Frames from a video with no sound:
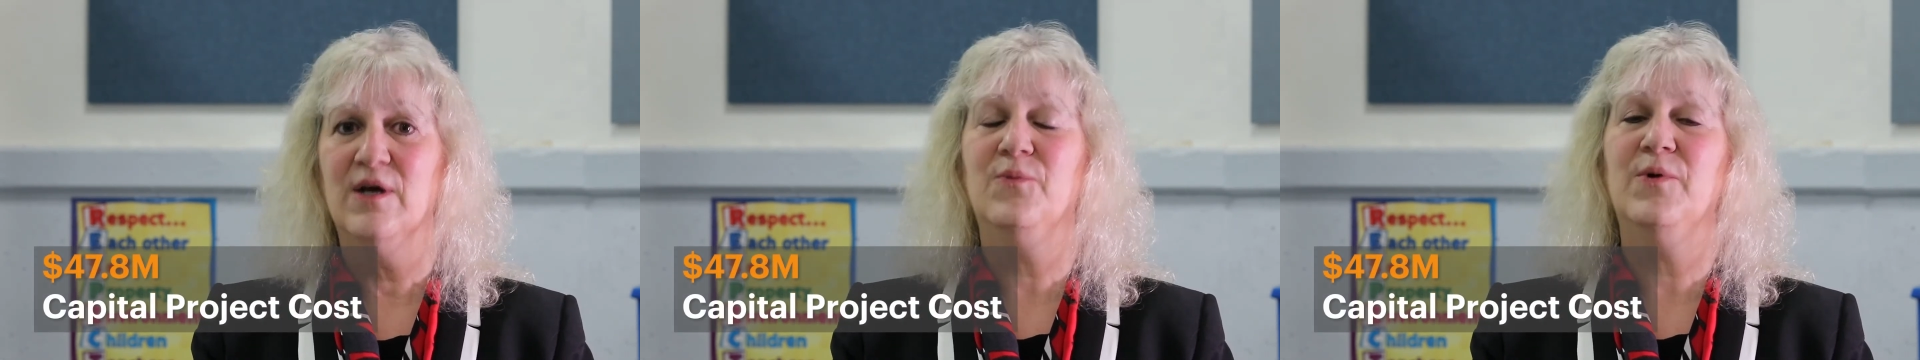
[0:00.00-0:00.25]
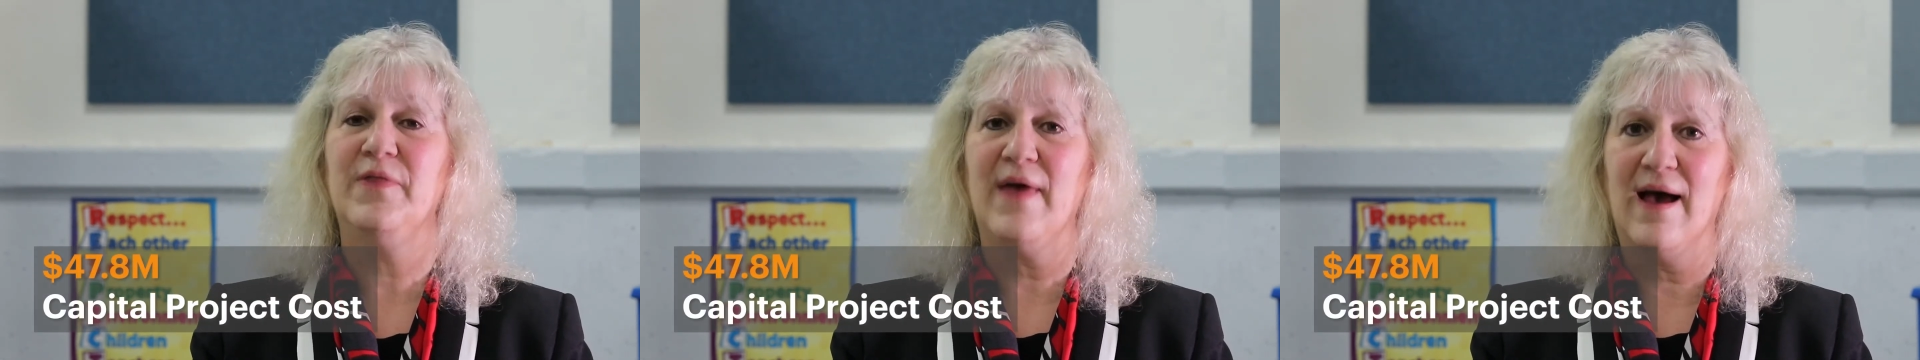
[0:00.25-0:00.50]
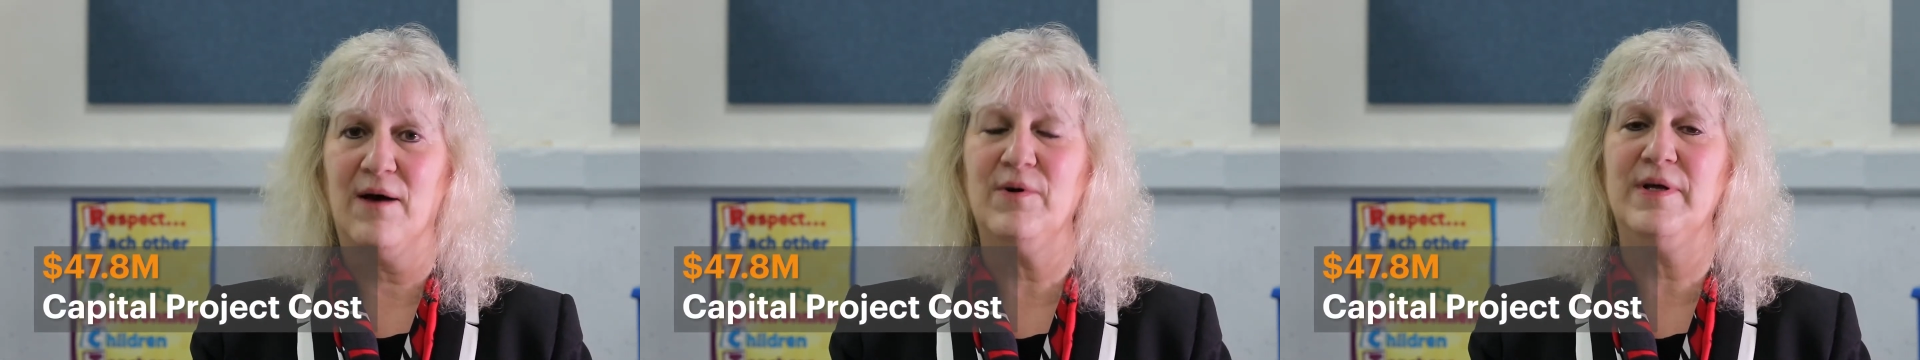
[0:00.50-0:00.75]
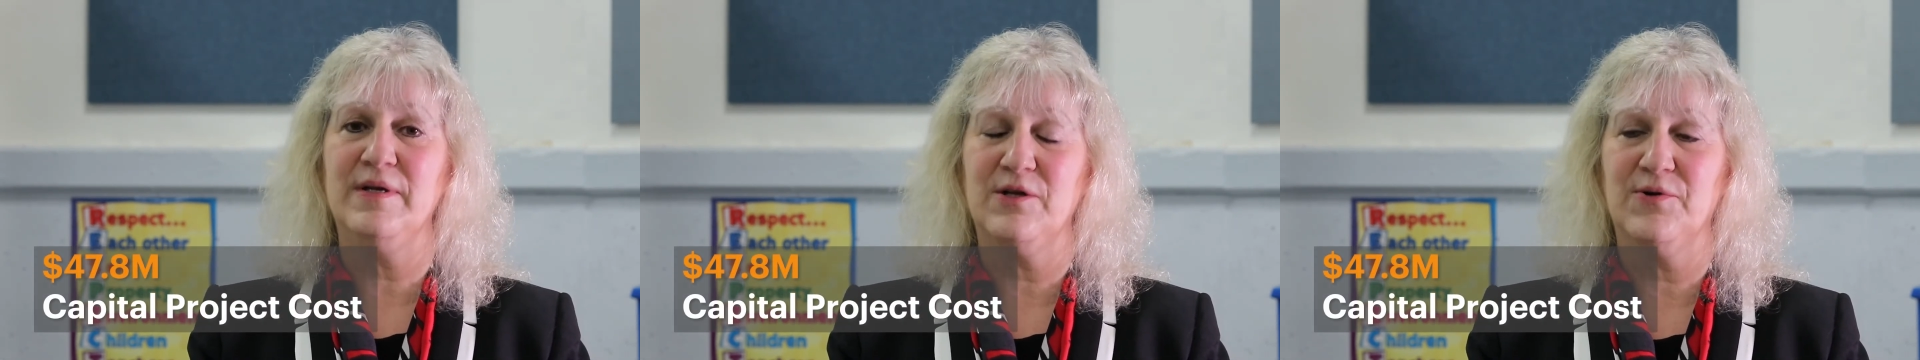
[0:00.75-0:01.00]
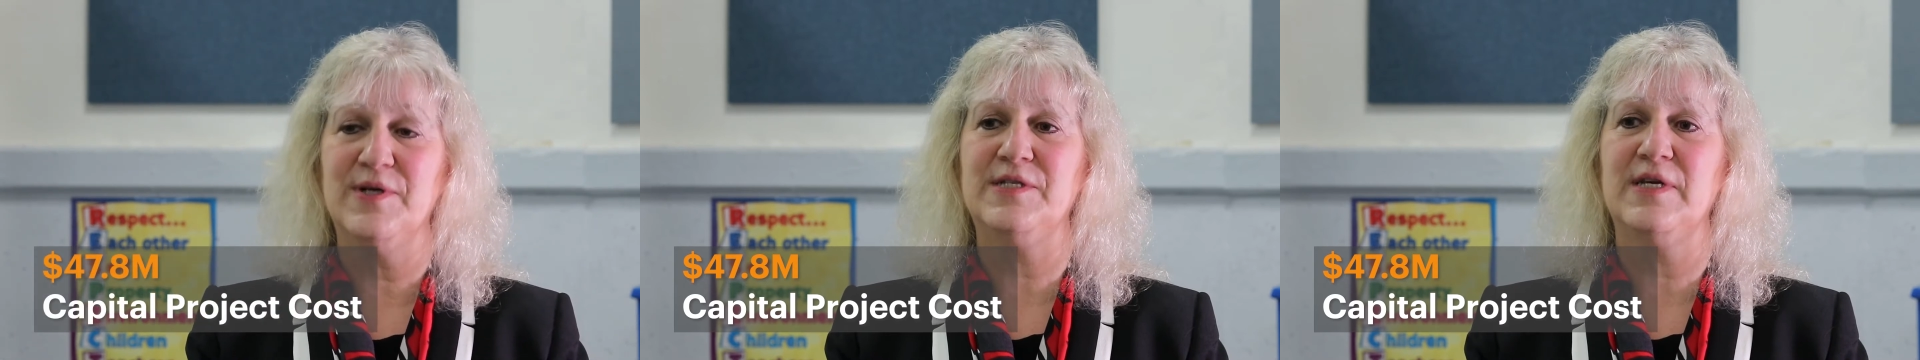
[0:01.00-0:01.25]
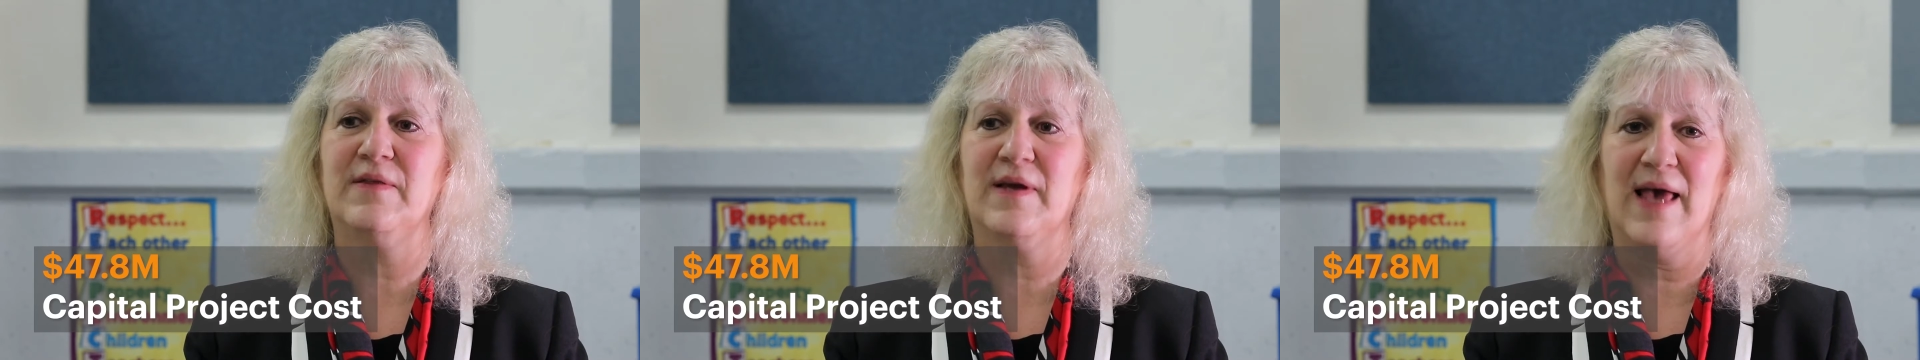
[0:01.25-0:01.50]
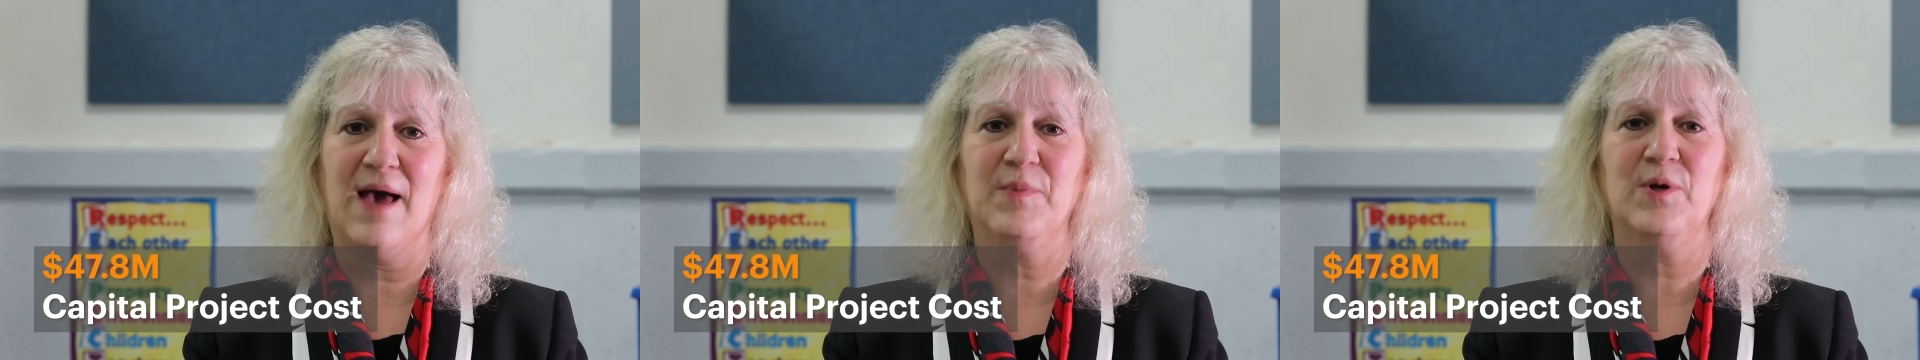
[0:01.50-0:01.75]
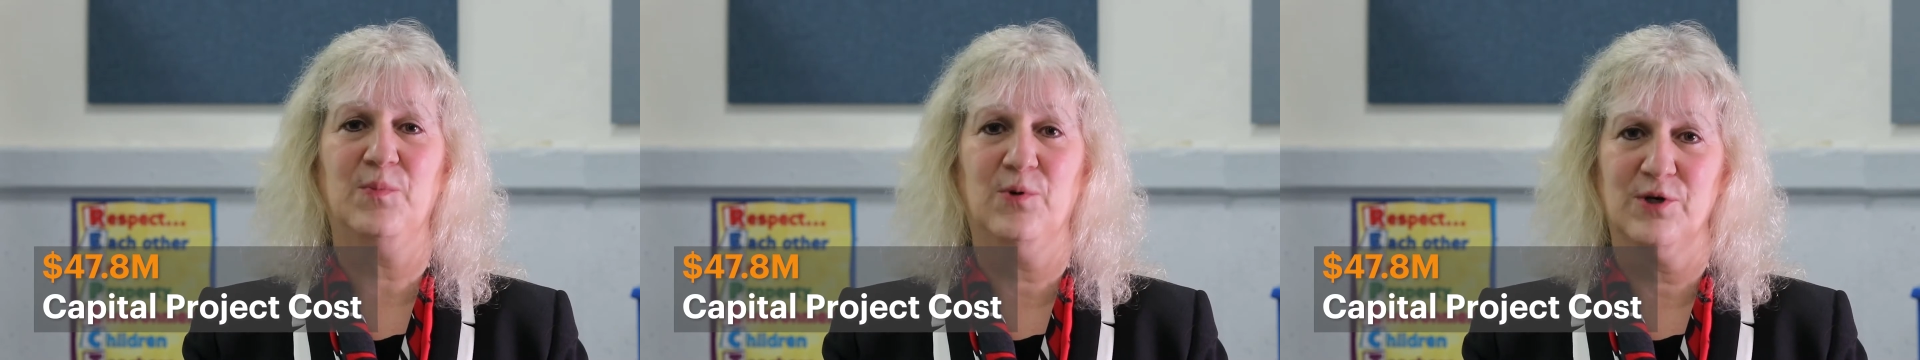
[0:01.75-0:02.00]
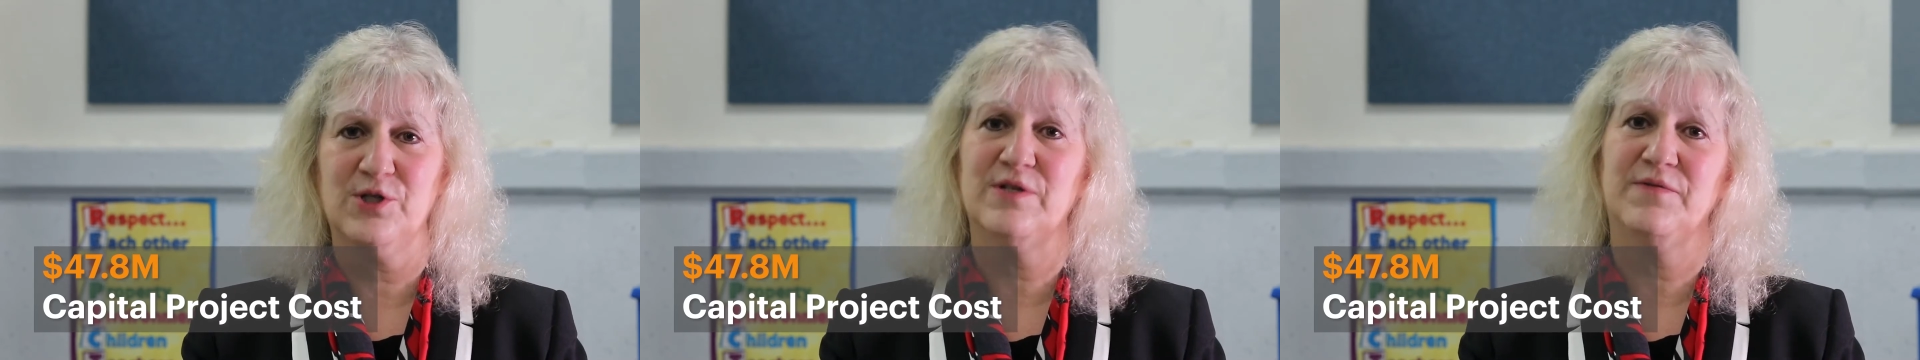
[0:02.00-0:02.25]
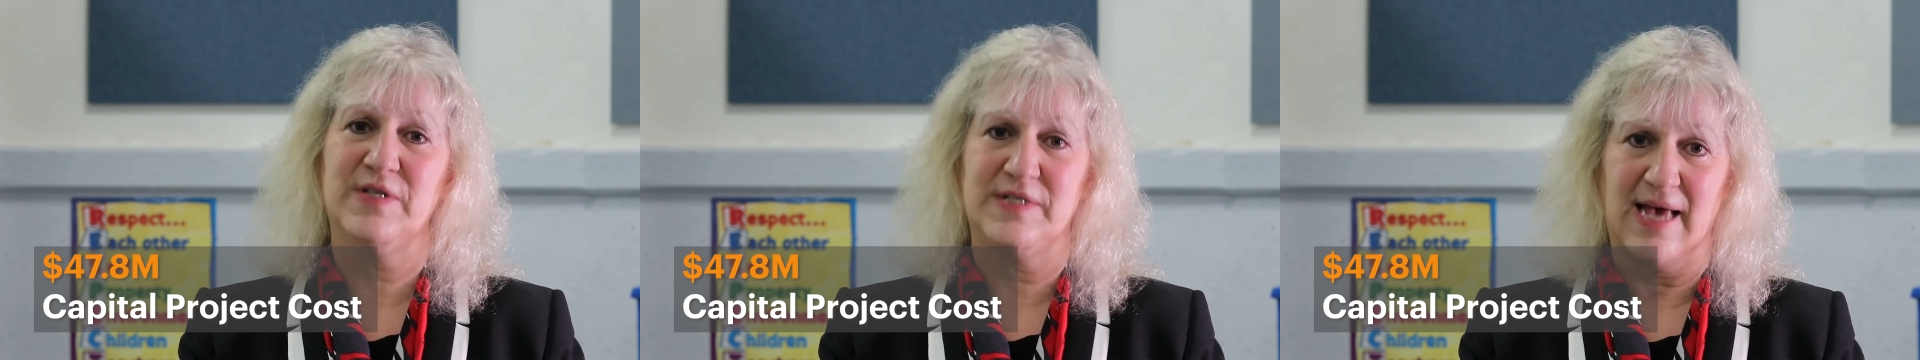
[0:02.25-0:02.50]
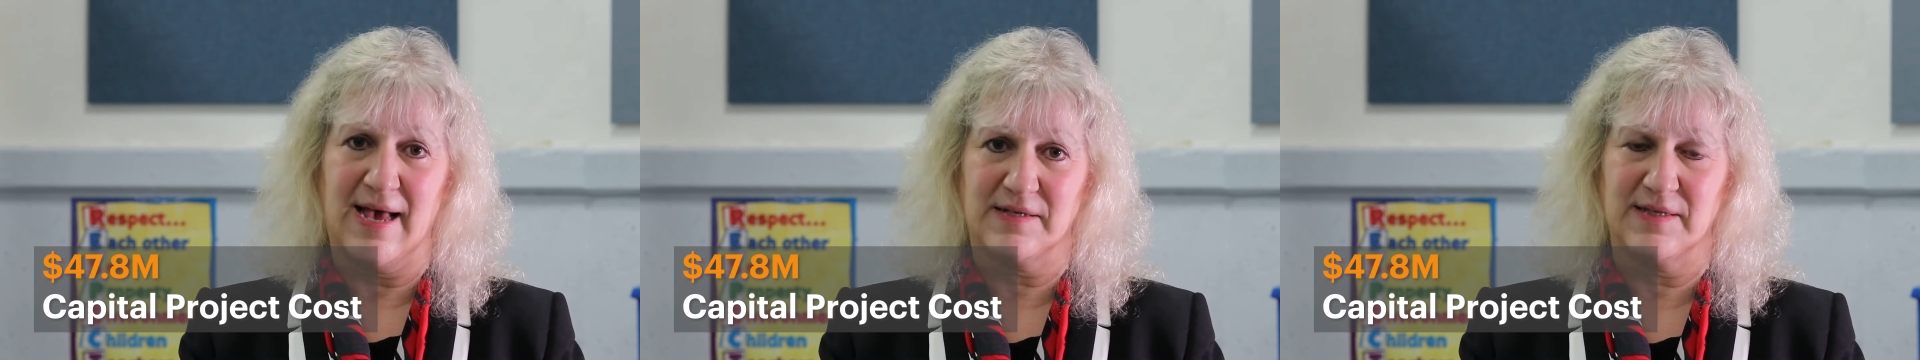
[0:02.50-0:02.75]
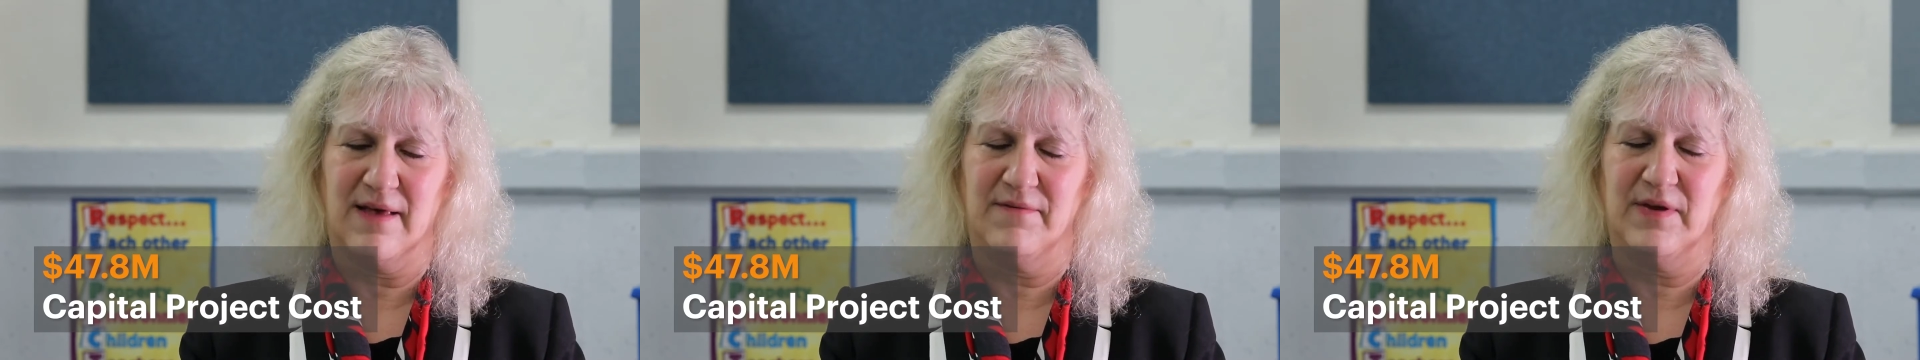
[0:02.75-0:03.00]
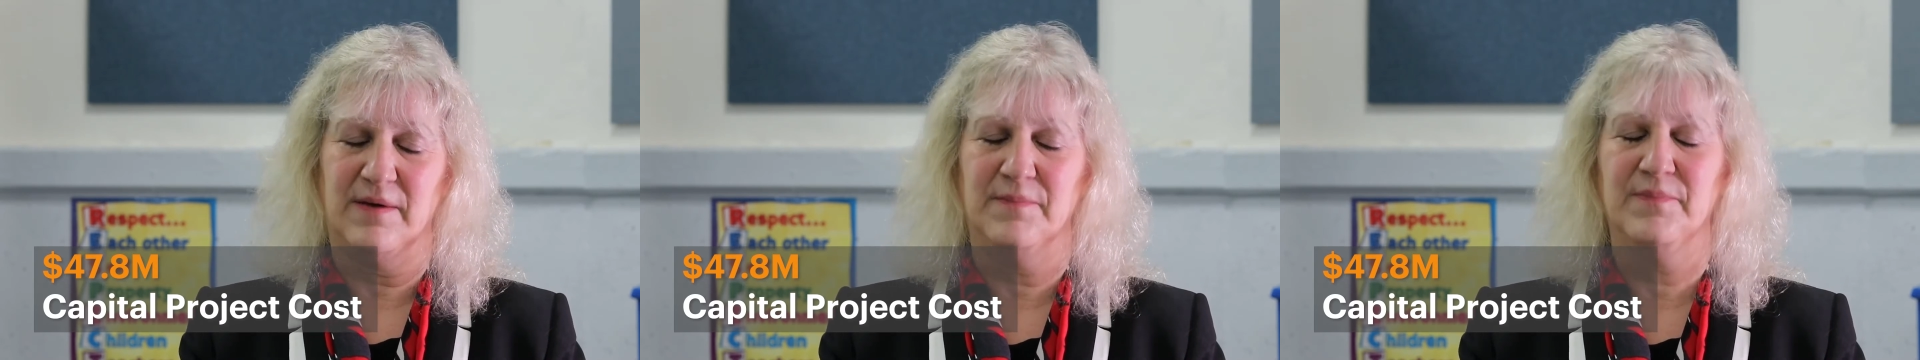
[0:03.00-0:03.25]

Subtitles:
without increasing the capital portion of the tax levy?